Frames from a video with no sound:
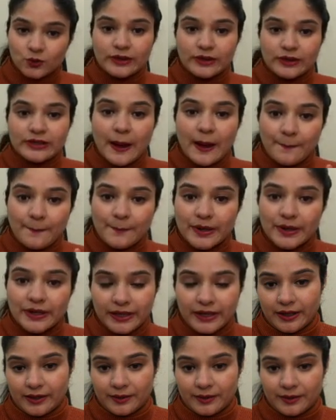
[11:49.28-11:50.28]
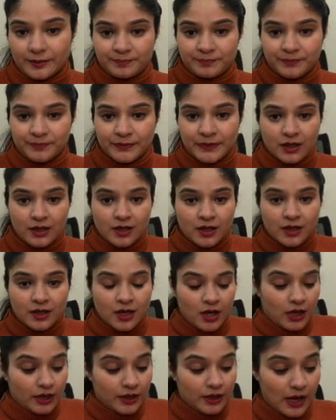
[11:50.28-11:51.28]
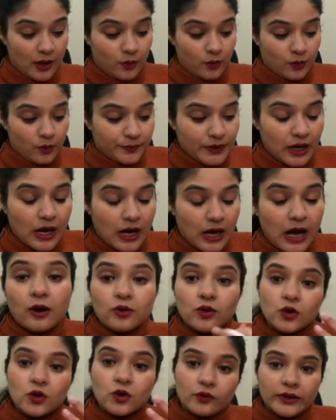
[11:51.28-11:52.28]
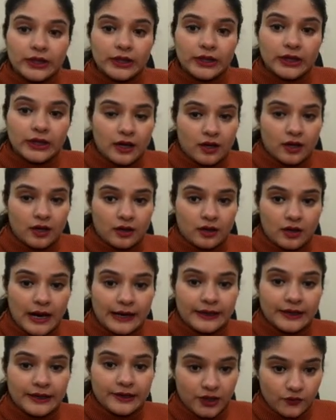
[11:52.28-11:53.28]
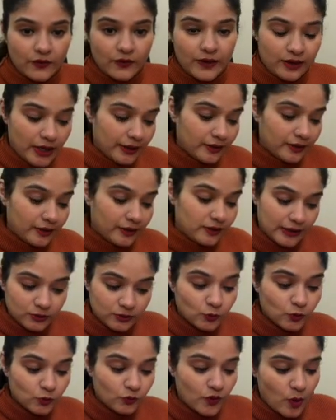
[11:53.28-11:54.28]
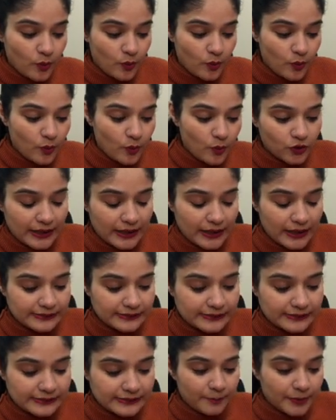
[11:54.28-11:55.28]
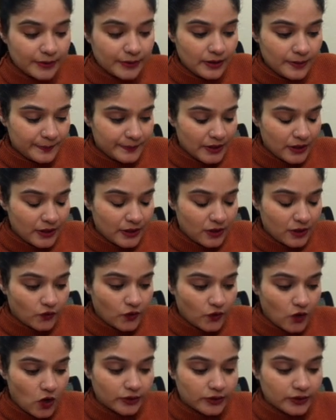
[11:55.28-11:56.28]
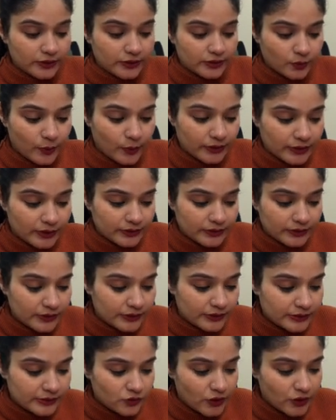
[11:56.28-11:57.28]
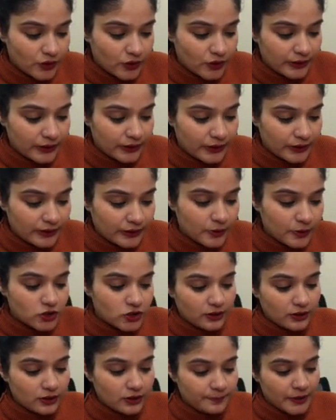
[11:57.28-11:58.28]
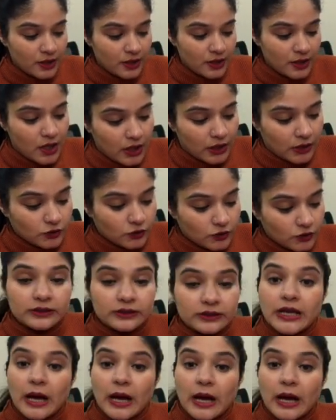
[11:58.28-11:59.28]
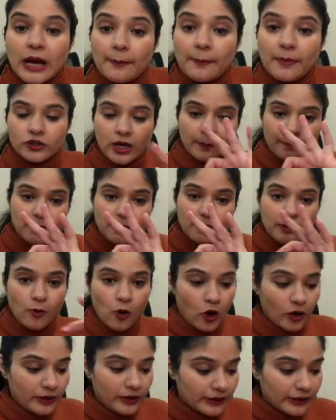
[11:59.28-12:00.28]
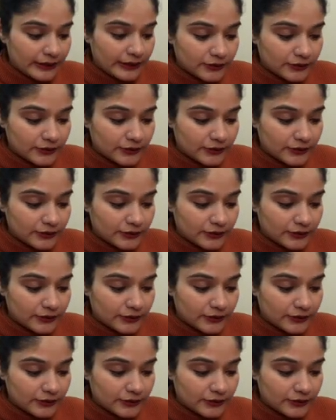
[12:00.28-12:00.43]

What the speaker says: number it in. Now how do we identify? Like let's move forward to the next example. On this one, this is a straight carbon chain. Your triple bond is